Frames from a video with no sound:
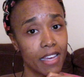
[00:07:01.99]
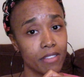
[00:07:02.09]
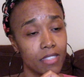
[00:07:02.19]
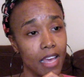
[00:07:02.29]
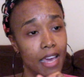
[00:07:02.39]

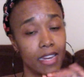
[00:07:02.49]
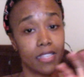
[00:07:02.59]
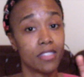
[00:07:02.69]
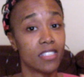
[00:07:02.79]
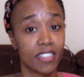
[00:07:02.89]
outside,
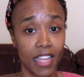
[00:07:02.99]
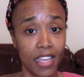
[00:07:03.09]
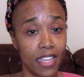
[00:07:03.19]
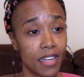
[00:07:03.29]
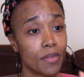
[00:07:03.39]
in the
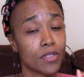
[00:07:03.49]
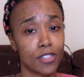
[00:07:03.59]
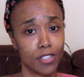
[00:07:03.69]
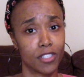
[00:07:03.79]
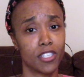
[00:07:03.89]
shade it was a
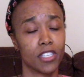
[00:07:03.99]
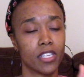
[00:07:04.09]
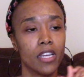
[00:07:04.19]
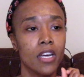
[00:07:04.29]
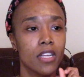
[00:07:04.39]
little chilly.